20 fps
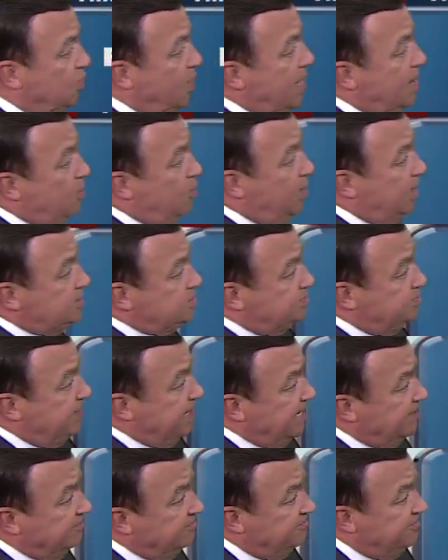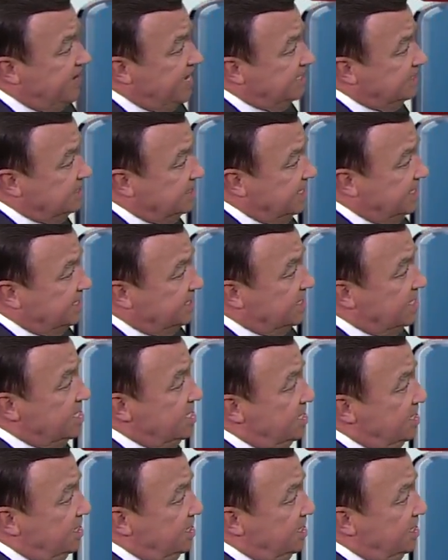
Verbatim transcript: Wow, West Bend, Fond du Lac,